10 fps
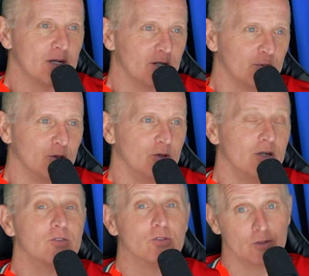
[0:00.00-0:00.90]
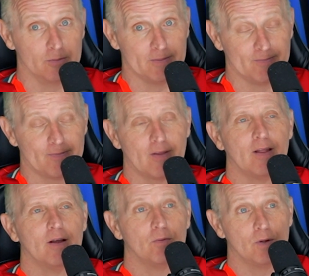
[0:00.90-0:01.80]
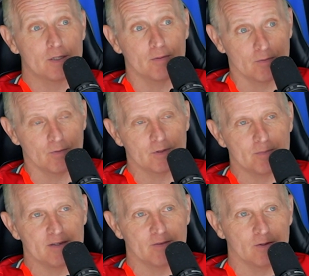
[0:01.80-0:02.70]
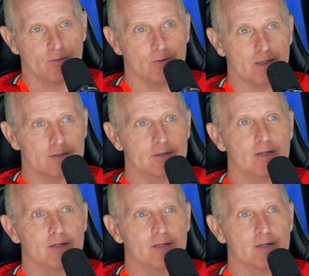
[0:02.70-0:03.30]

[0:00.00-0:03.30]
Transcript: pickleball tournament, which was a bit of a waste of